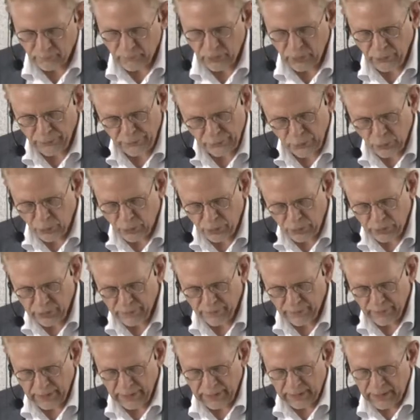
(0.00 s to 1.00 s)
Of course,
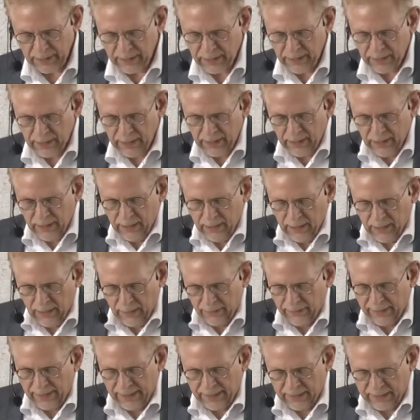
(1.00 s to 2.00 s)

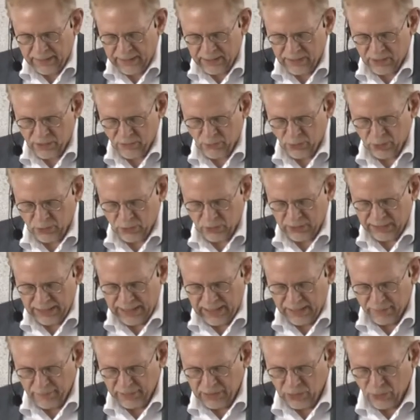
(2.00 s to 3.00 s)
there is what
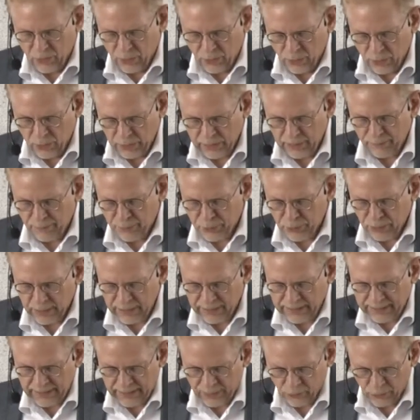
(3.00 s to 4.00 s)
can be called a
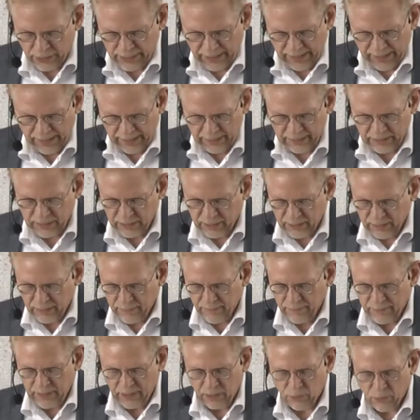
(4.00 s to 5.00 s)
proletariat
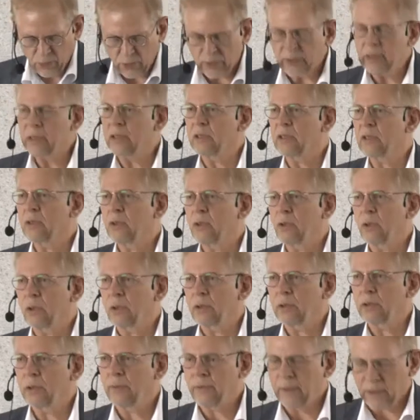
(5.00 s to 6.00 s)
in what is
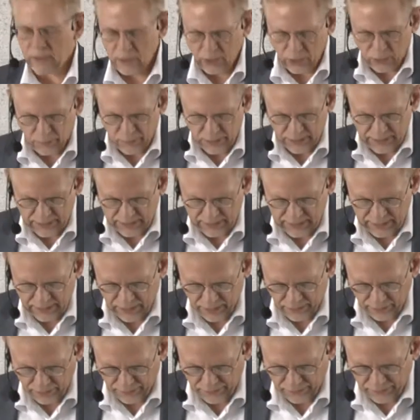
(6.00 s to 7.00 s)
called the Global
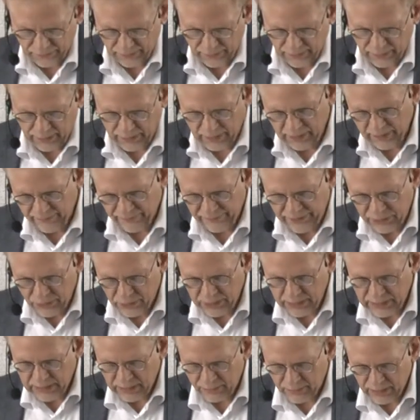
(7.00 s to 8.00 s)
South, in a very
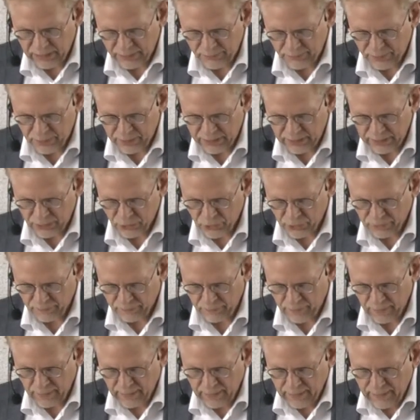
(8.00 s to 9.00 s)
similar
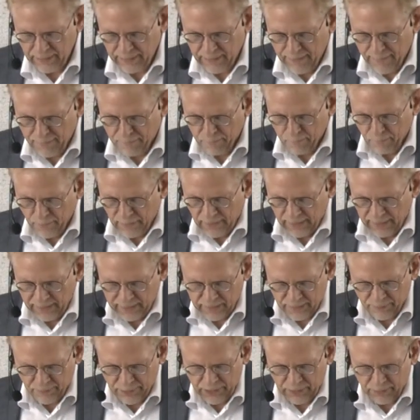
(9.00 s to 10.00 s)
position
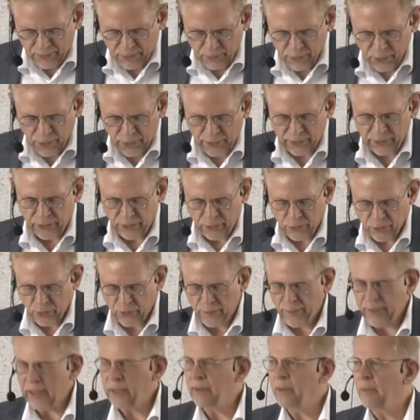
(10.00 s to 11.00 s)
as people were in
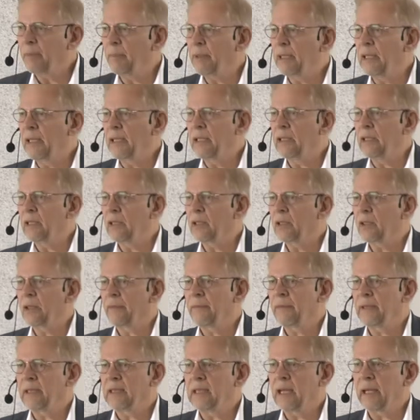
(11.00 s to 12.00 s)
Europe at the beginning
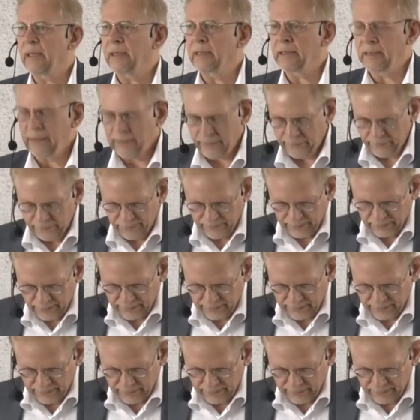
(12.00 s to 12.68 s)
of the 19th